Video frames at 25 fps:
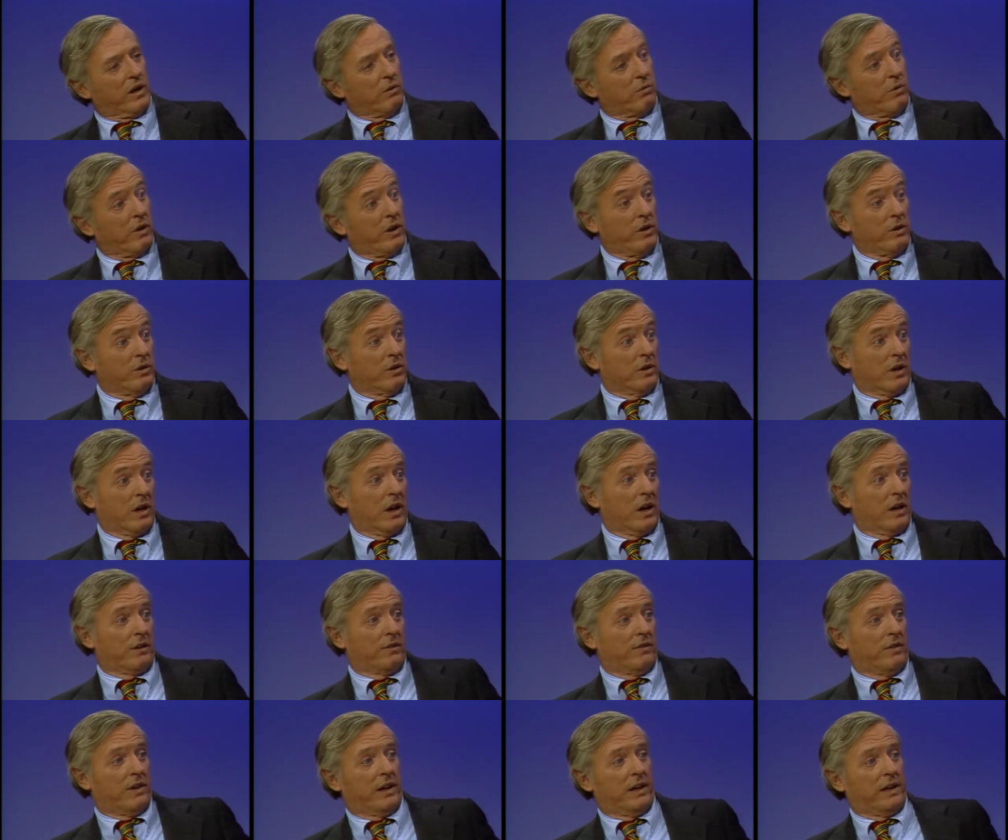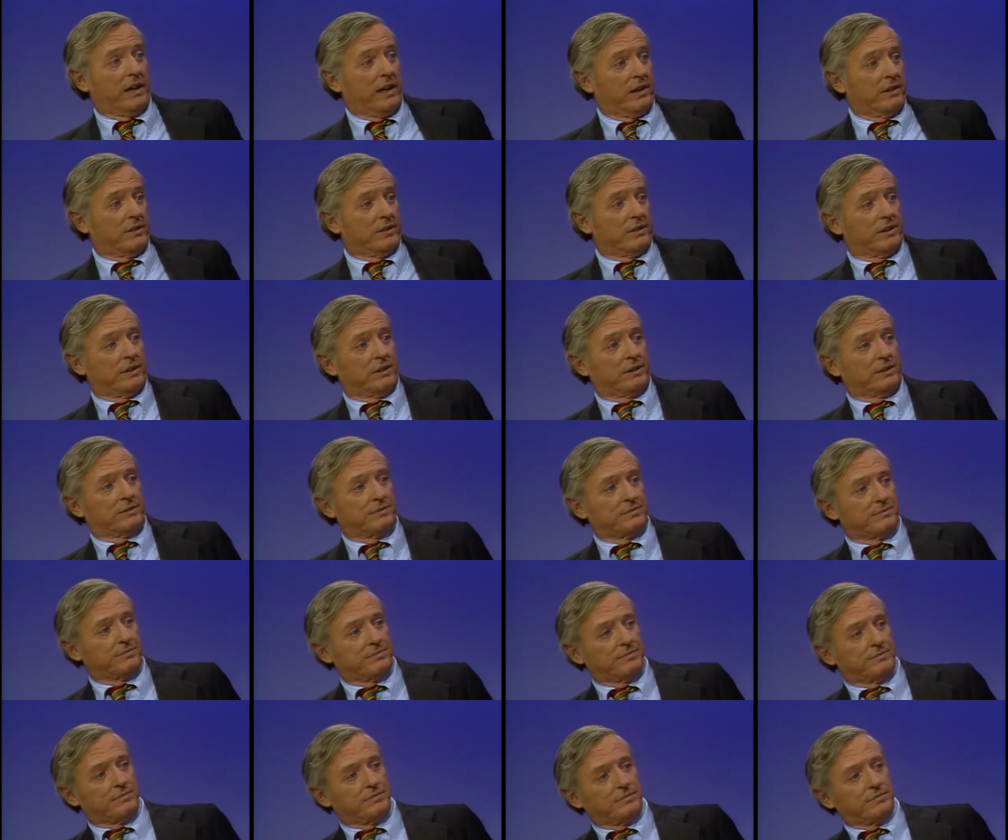Whether you can codify it, I don't know.
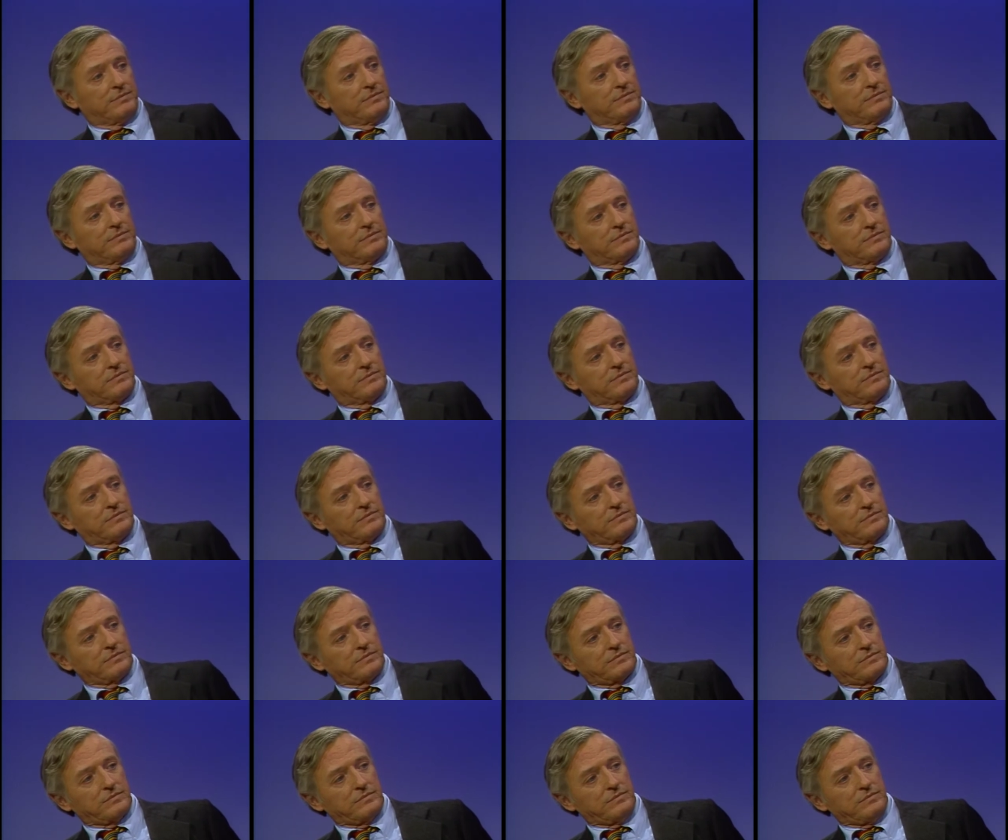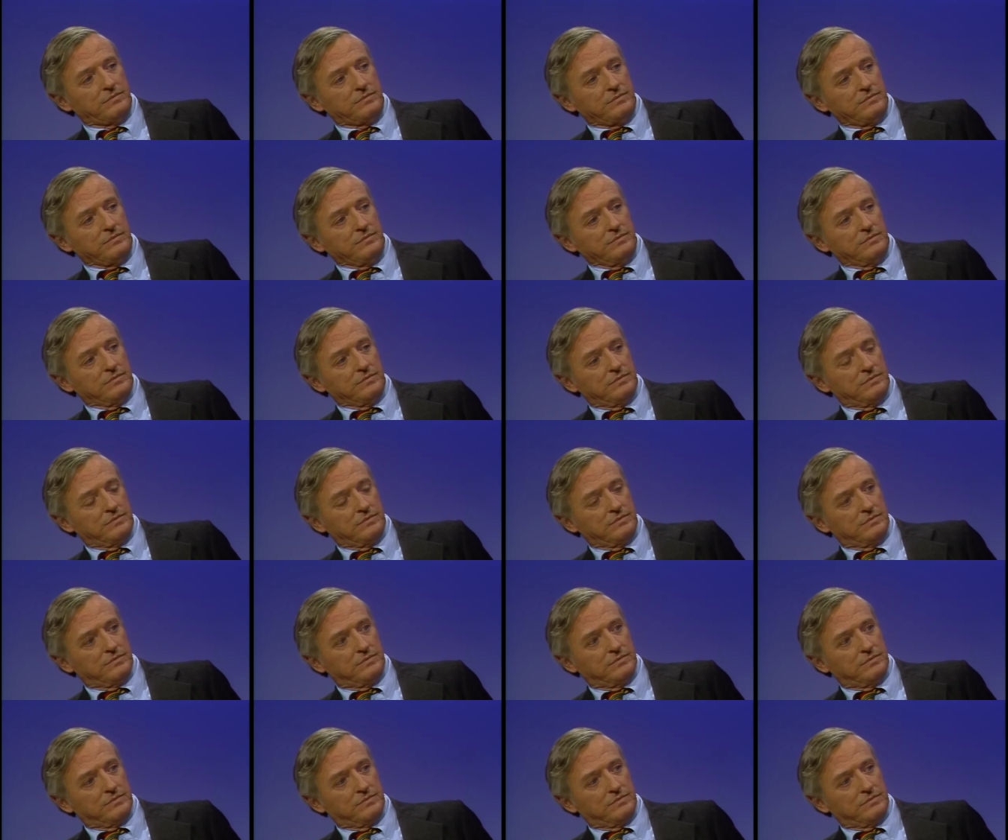Uh, if it
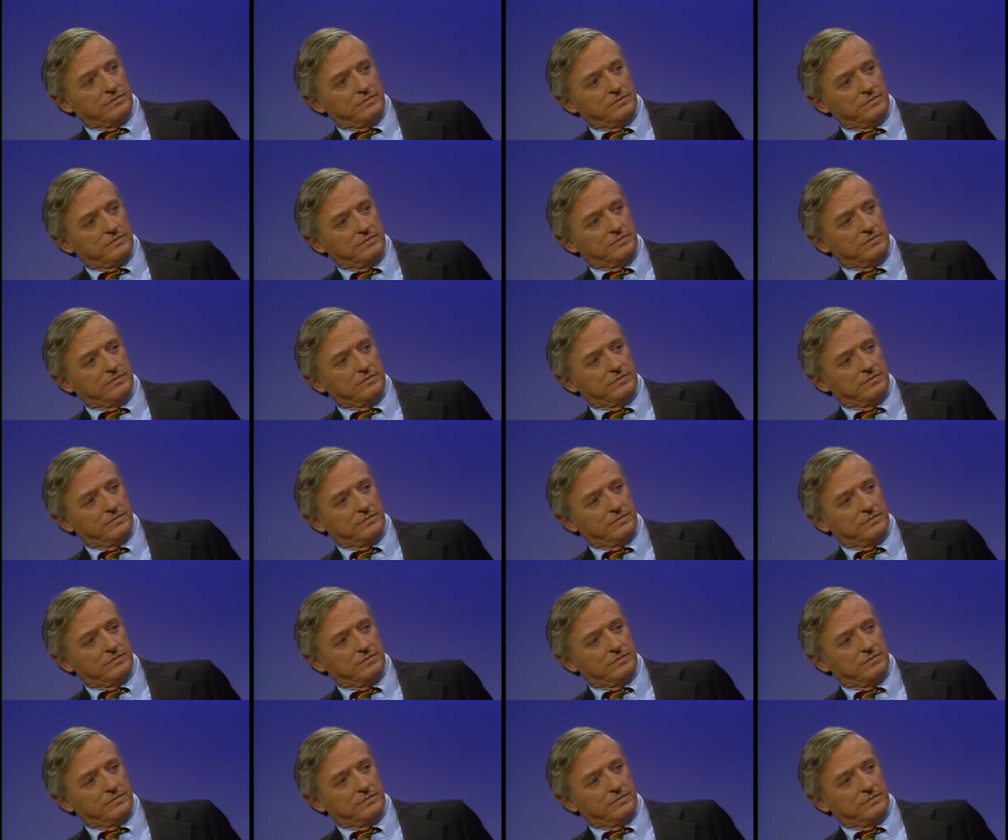interests you morally,